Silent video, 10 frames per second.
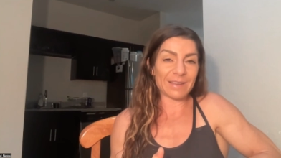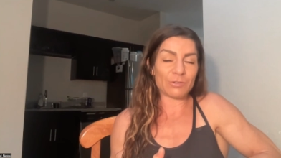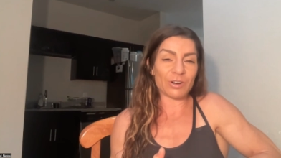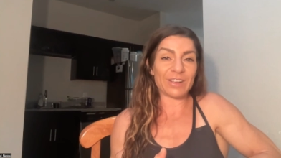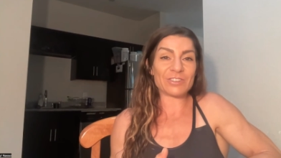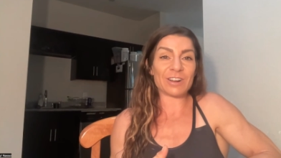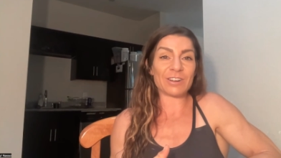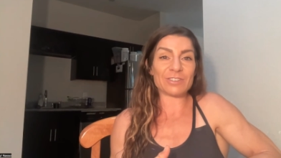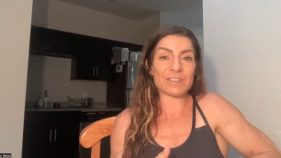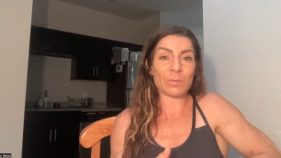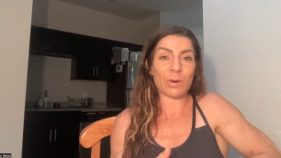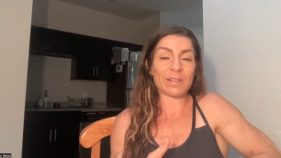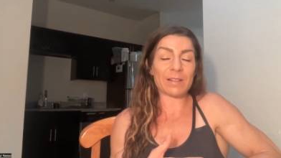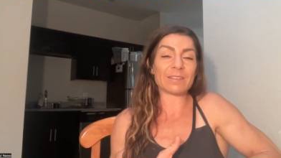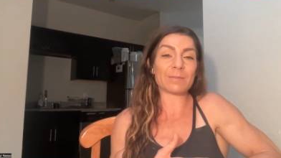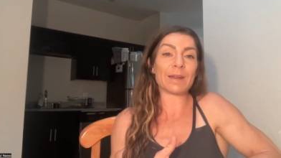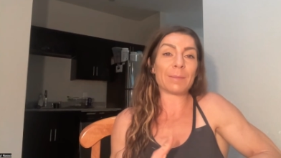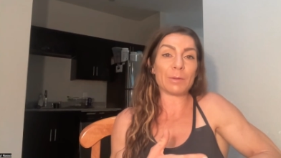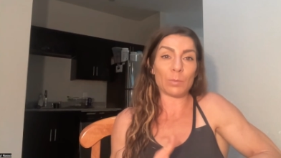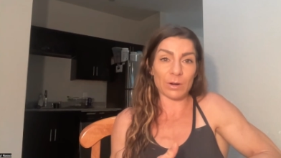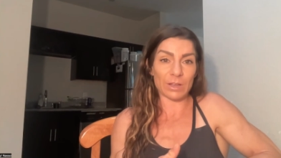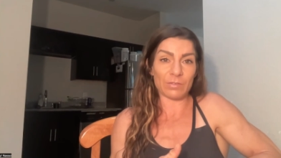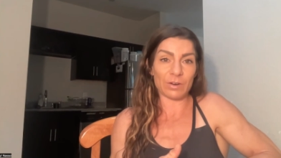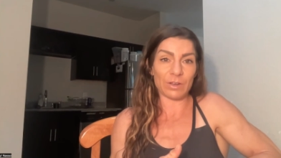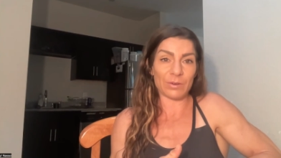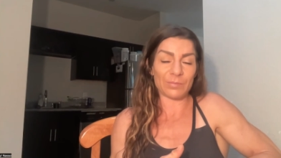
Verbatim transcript: I'm trying to get you to understand why the classes might not be working for you.